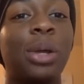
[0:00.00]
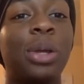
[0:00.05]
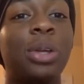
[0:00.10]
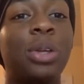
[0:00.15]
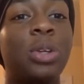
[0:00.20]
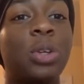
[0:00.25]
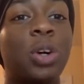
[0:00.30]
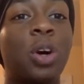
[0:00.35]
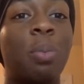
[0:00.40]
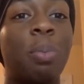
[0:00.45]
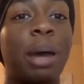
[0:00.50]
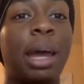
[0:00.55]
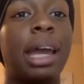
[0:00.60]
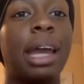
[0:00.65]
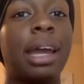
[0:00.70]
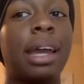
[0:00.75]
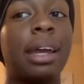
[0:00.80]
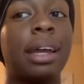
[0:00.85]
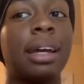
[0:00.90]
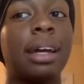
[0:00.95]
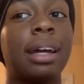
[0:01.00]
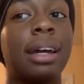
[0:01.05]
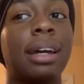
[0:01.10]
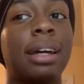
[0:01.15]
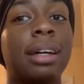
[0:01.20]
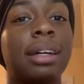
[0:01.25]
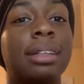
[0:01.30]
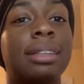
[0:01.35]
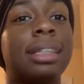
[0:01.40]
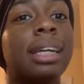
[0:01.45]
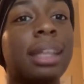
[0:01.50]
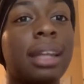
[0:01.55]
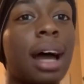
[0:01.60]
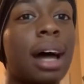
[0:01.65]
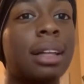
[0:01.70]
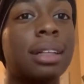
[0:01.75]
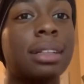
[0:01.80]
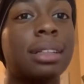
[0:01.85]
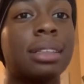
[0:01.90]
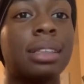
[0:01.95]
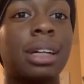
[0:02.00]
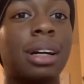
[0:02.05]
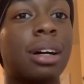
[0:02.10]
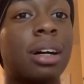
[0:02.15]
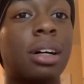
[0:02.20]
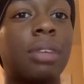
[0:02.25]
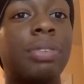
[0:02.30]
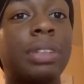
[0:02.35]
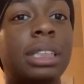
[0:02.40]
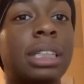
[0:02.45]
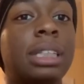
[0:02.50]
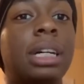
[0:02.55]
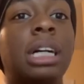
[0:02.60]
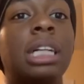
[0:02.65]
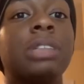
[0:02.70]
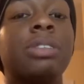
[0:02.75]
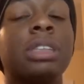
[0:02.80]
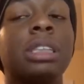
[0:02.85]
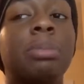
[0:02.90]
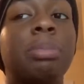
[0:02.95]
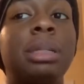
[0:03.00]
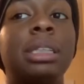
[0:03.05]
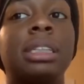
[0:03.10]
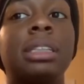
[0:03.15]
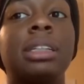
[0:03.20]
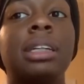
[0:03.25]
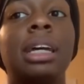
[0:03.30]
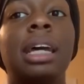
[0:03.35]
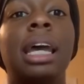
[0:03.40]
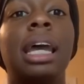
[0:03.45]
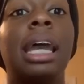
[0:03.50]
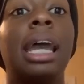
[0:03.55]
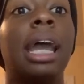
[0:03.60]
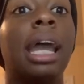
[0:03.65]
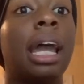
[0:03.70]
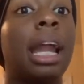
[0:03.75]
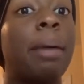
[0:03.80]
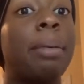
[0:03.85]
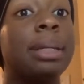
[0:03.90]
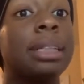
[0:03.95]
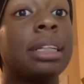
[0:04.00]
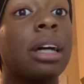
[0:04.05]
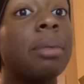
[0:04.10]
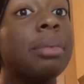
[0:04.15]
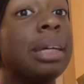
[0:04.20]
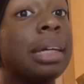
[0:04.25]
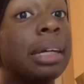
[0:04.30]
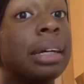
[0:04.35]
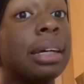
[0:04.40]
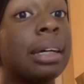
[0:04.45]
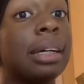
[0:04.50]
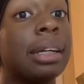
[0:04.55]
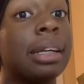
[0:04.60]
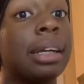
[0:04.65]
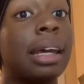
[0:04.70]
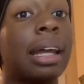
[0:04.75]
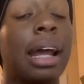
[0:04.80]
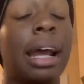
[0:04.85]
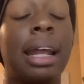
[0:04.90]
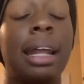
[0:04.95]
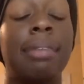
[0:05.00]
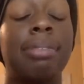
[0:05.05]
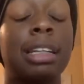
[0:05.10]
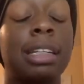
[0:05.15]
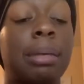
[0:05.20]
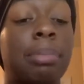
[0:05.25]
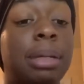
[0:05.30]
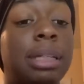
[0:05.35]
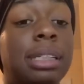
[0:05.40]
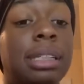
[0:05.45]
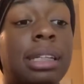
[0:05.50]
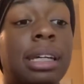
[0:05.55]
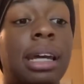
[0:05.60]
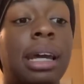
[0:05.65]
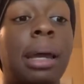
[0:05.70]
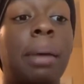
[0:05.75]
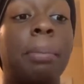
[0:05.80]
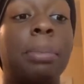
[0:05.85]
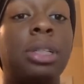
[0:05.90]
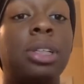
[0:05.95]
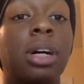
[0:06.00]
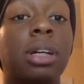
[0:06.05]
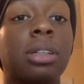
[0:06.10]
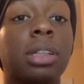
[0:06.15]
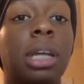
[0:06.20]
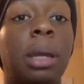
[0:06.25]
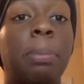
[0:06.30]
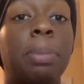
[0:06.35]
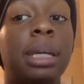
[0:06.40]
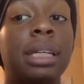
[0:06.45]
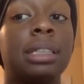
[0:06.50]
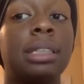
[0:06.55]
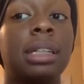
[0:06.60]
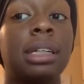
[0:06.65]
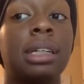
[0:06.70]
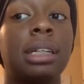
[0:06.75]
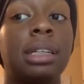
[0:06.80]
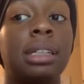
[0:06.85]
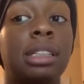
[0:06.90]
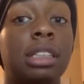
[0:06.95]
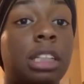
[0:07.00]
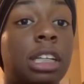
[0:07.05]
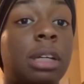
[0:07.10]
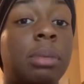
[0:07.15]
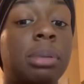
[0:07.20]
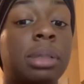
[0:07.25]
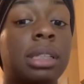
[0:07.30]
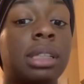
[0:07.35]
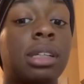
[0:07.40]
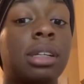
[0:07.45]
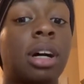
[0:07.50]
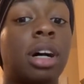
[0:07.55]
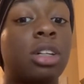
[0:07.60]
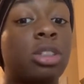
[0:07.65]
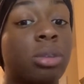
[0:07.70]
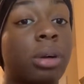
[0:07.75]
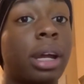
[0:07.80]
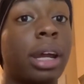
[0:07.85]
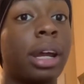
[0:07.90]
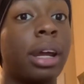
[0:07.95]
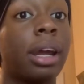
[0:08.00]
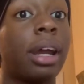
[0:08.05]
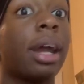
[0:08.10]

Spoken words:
You gonna pay $10 or $15 for some pizza, and that pizza's gonna be good. And I ain't even finished my pizza, but you also get pizza, chips, a drink.